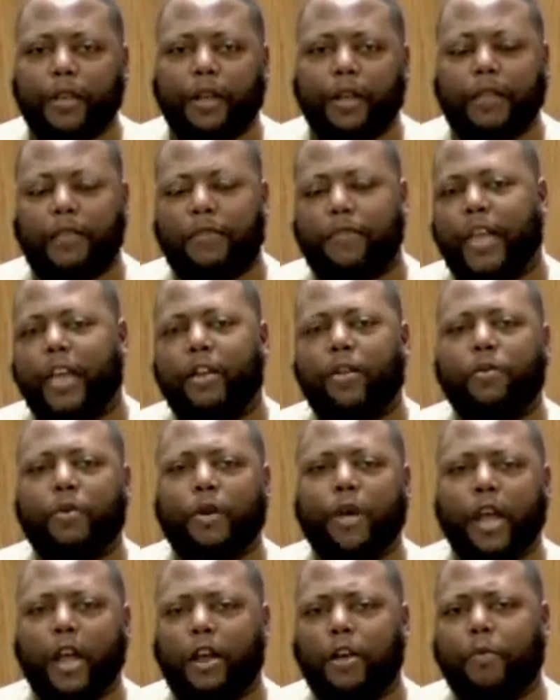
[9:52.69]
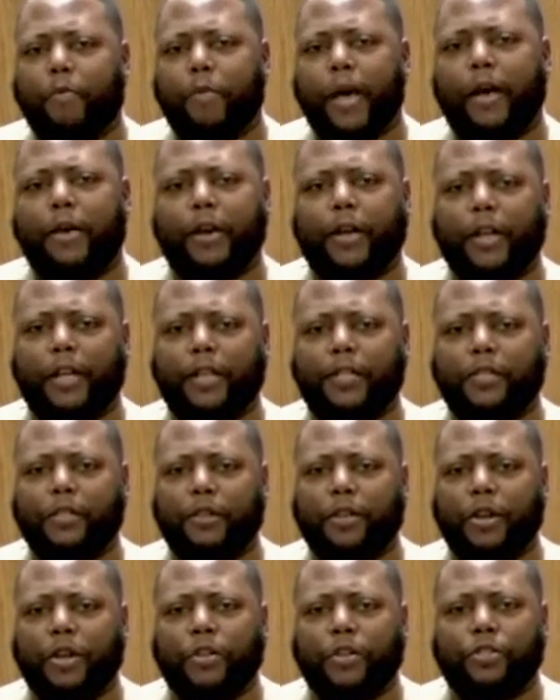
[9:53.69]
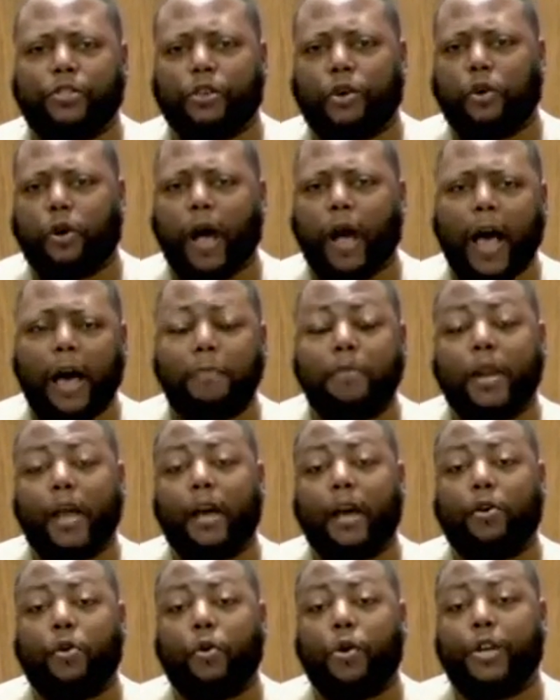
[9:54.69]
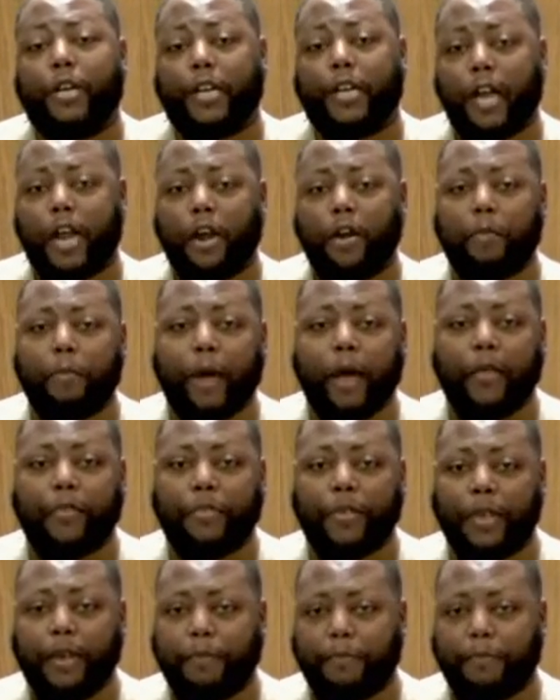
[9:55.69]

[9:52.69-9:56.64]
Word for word: They don't care about us, so I'm not going to care about them